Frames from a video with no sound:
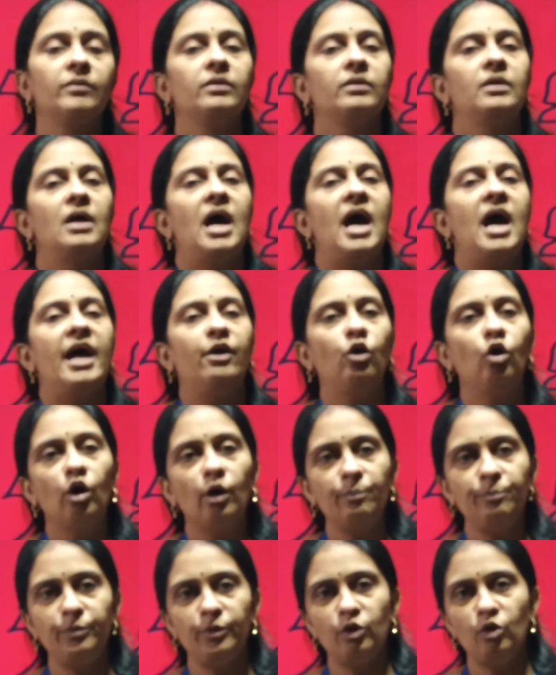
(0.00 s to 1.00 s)
I
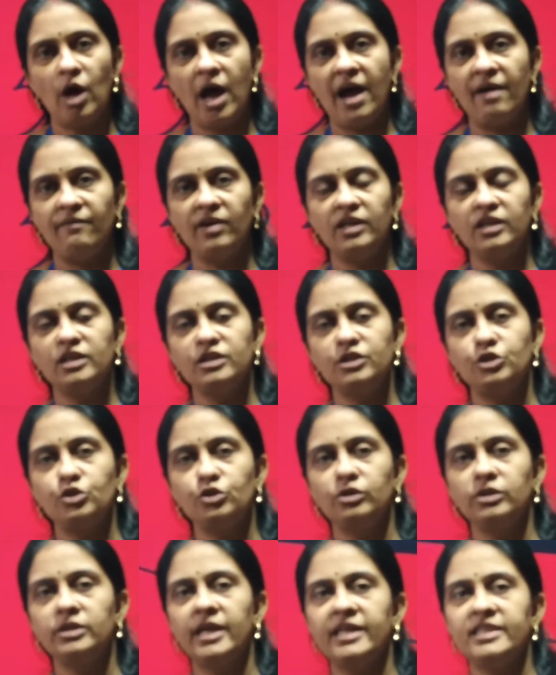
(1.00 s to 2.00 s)
hope you have
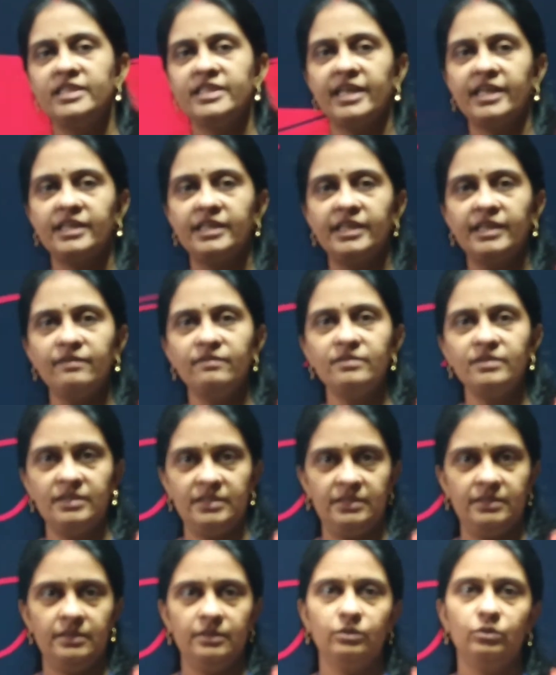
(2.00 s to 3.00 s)
understood the
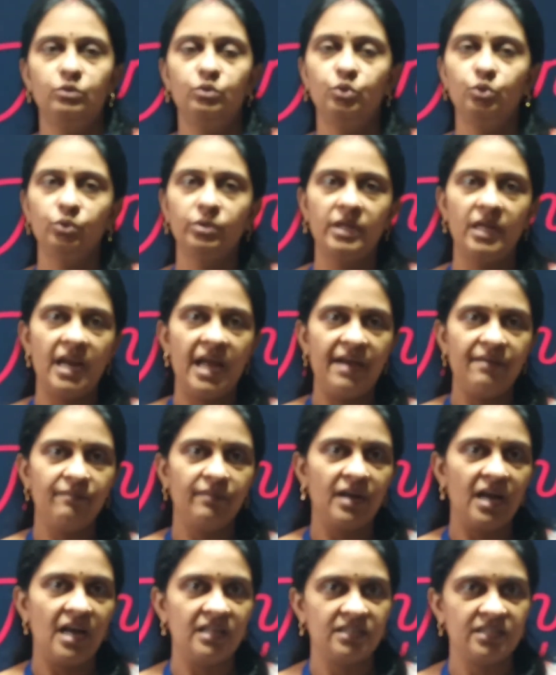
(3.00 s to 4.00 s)
adjectives through the live
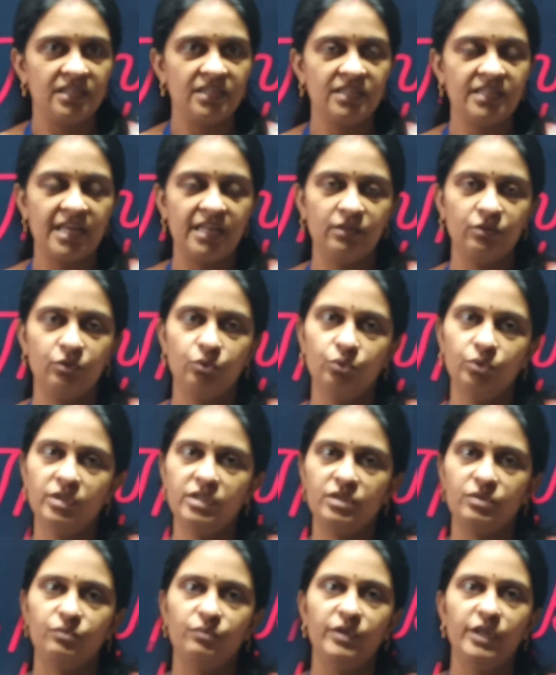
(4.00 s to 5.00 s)
classes and through
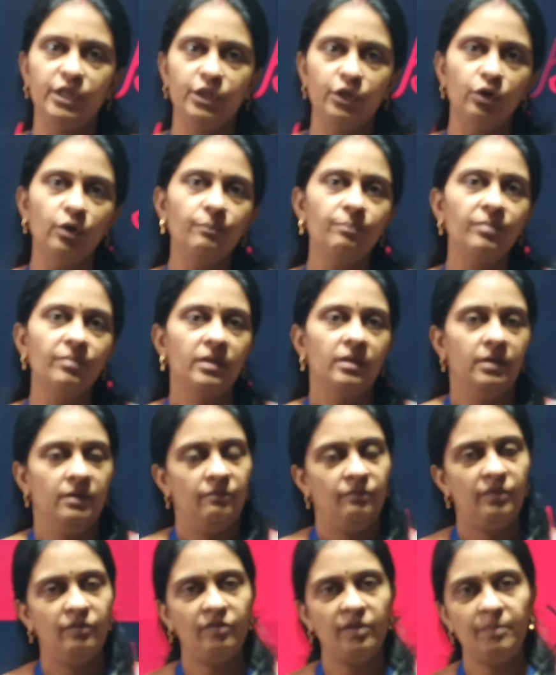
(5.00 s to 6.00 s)
this video.
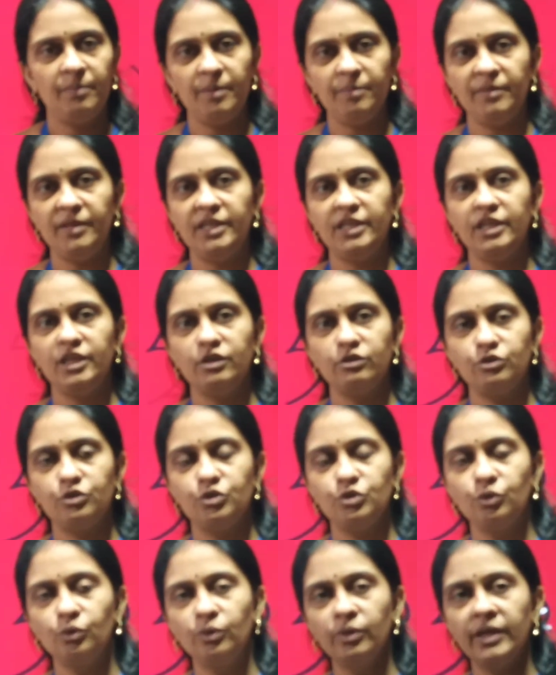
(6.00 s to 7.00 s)
We will be meeting you
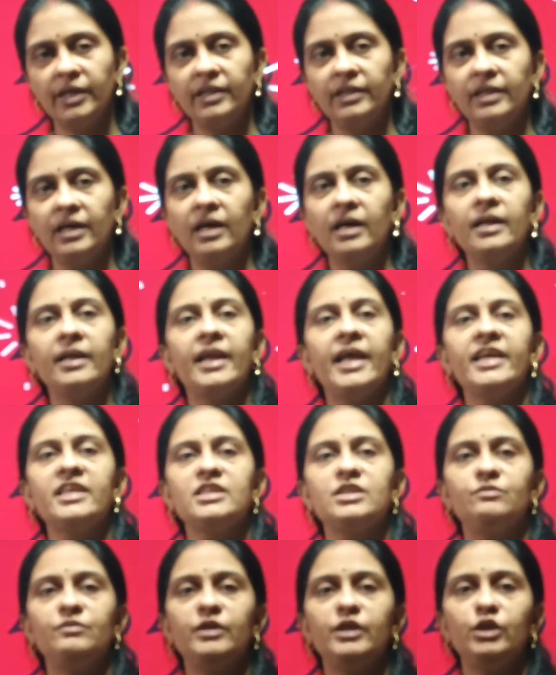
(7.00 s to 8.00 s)
soon in the
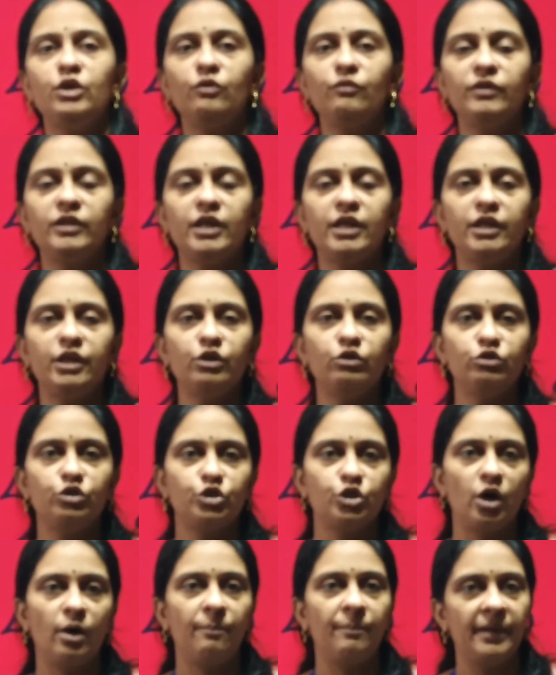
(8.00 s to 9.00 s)
next video with a new
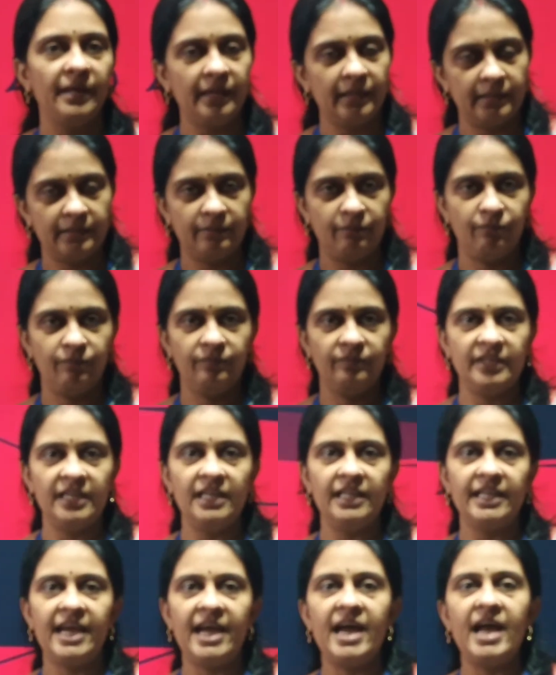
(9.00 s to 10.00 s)
topic. Till
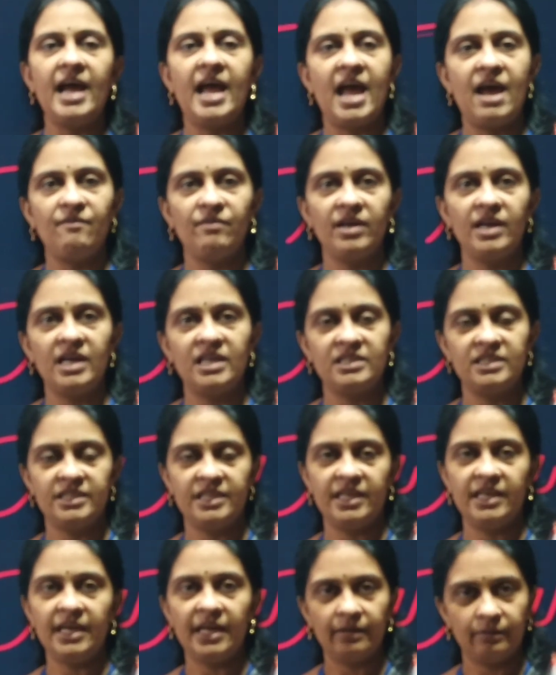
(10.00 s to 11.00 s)
there, have a nice
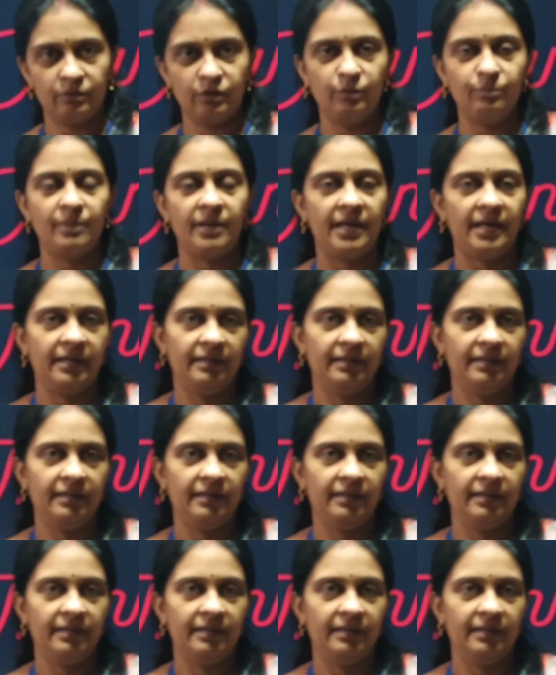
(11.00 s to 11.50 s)
day. Goodbye.